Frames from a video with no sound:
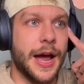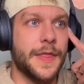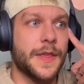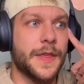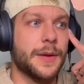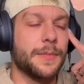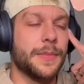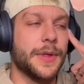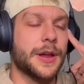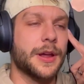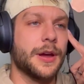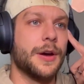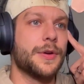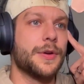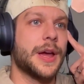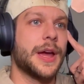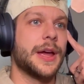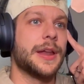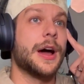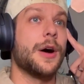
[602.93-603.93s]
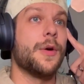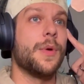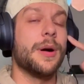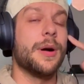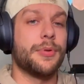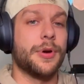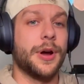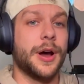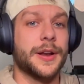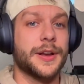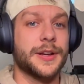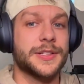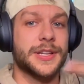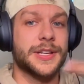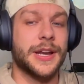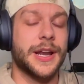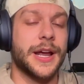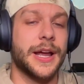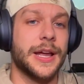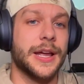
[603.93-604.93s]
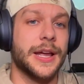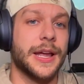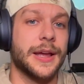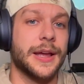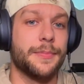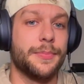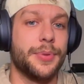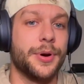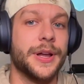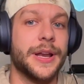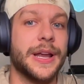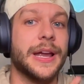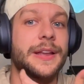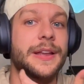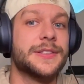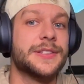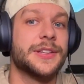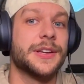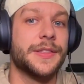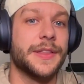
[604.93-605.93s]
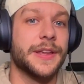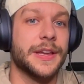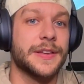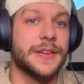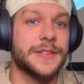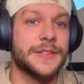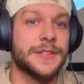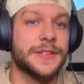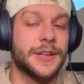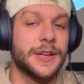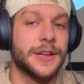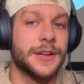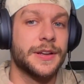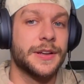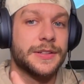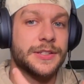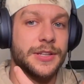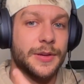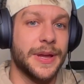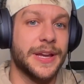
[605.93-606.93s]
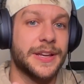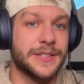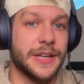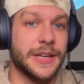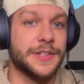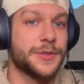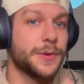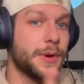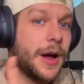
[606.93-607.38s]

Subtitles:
And then I'm like, okay, now what product can I put into this to make sense?